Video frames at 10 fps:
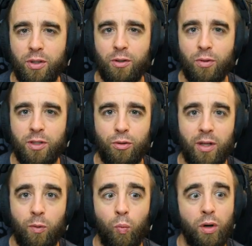You're only doing
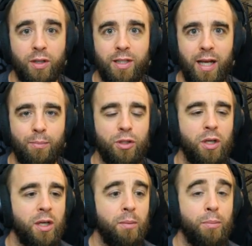like 1 damage.
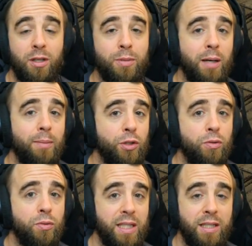But sometimes
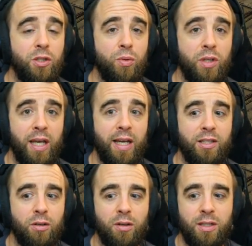you need to
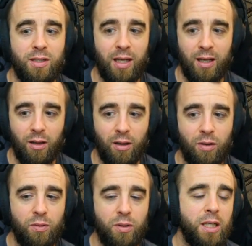engage, at least say
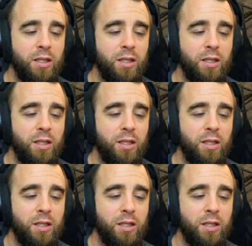hello.